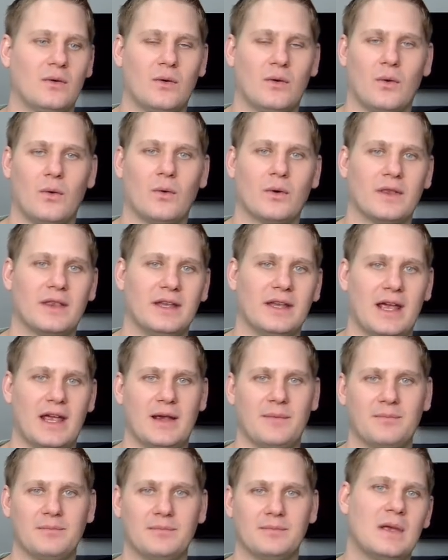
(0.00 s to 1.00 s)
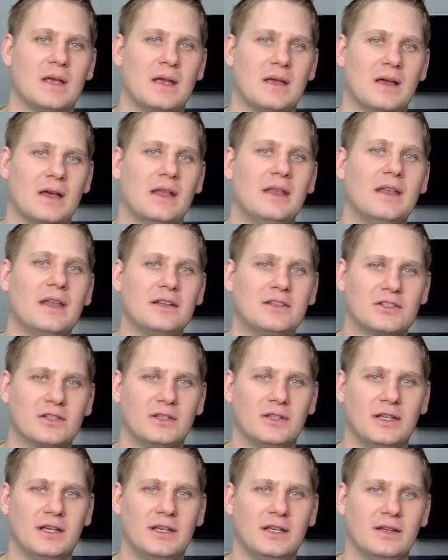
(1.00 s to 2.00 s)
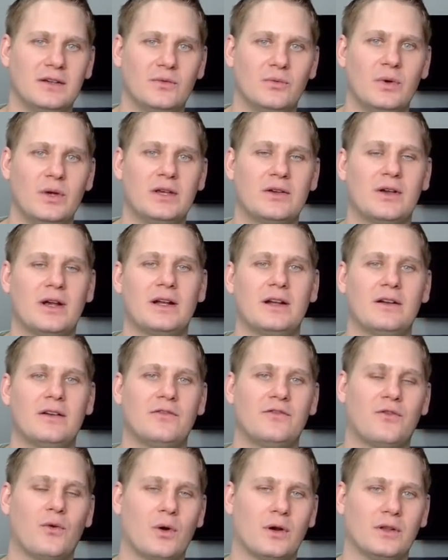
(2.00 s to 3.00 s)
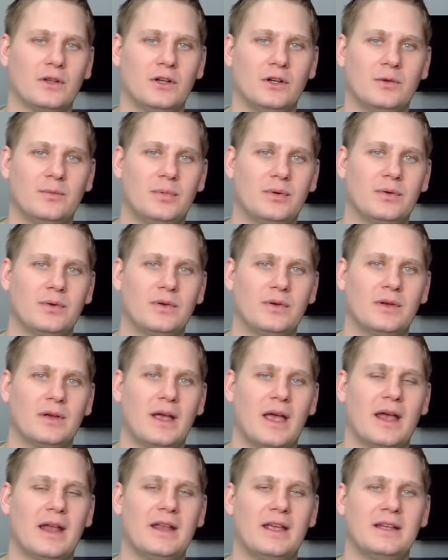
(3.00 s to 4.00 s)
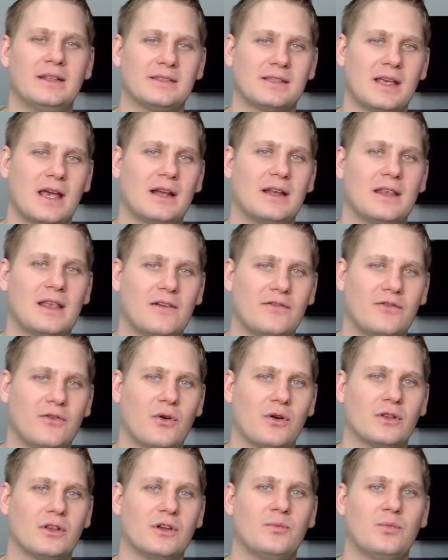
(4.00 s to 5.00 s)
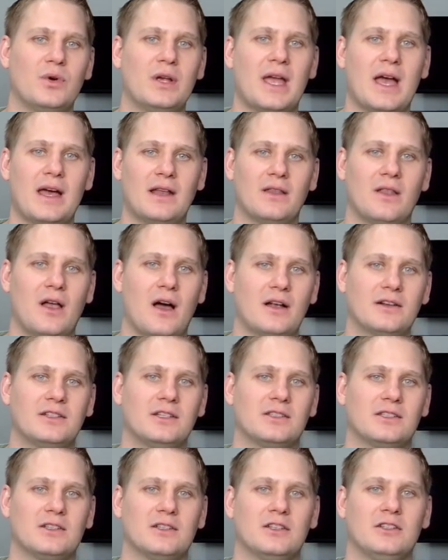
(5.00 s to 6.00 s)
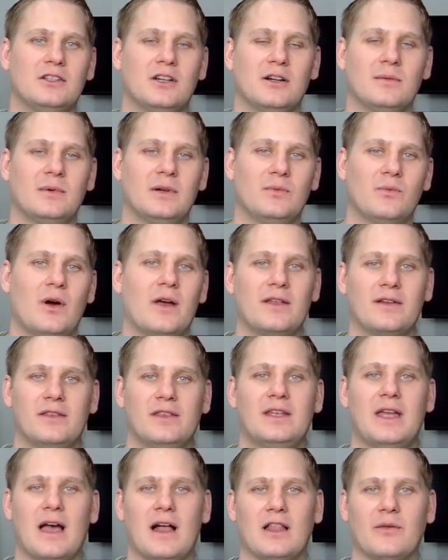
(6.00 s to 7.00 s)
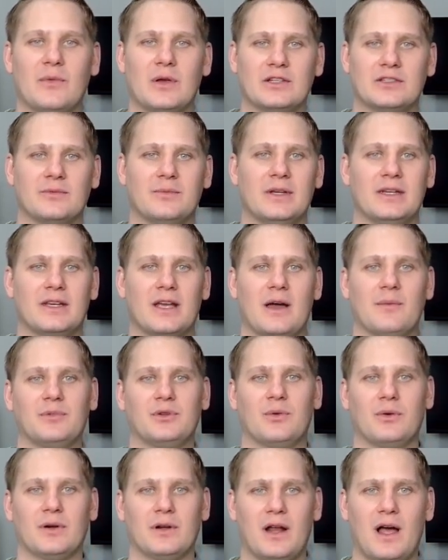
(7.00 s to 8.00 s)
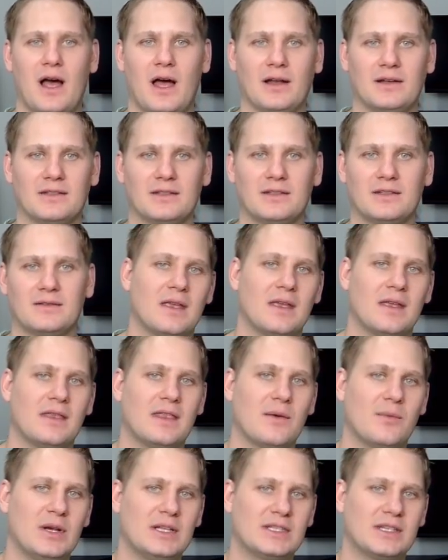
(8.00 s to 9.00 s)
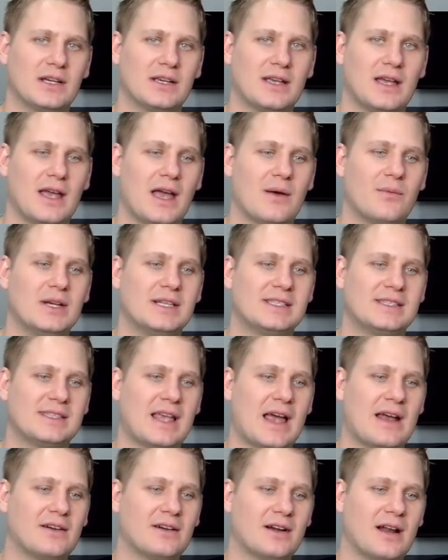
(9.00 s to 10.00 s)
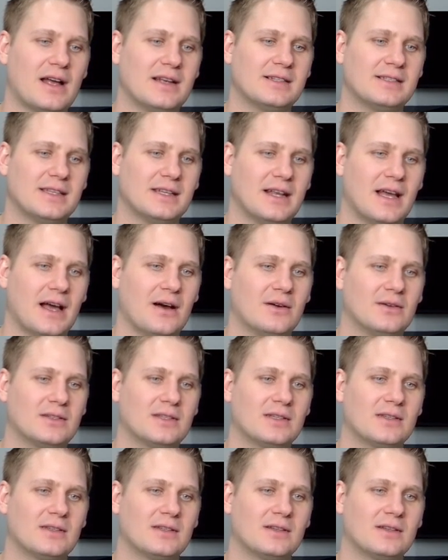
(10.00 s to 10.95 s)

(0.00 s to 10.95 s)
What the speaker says: or the name. Initially, we created a for loop, and inside of that for loop, we had logic to determine whether the element should be kept or not. Then we took it and we standardized it out